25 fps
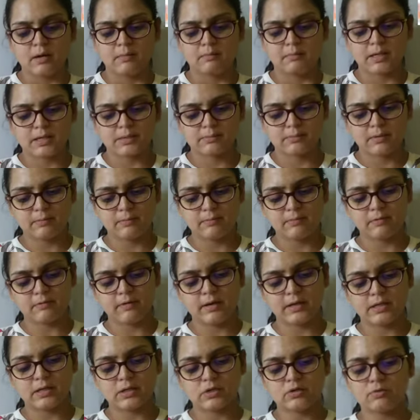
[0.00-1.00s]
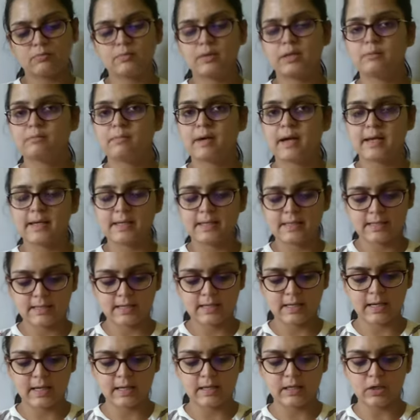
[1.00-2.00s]
must be prevented or minimized,
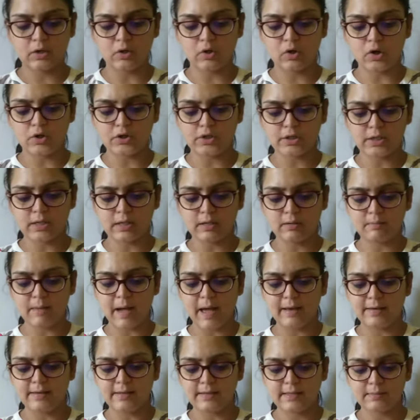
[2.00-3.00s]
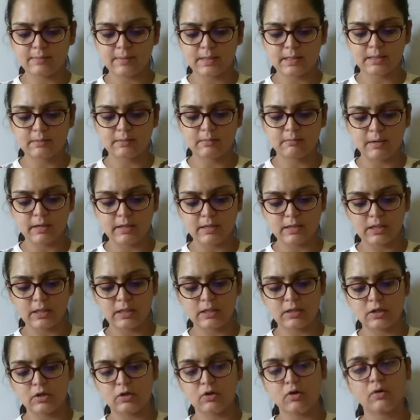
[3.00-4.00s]
and ecological balance must be
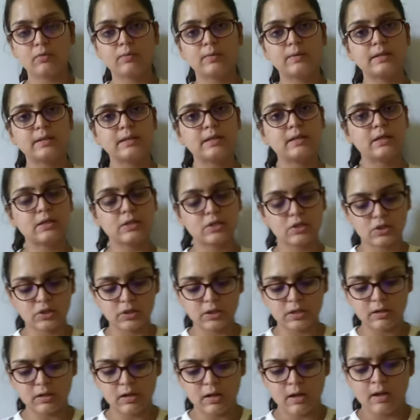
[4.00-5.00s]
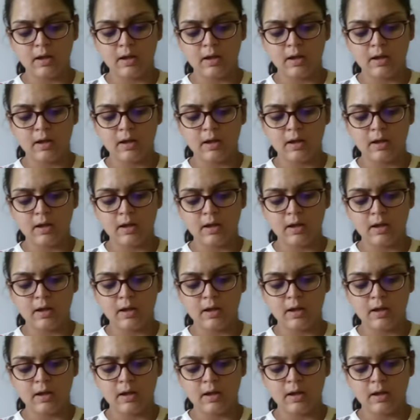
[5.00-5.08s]
maintained along with industrial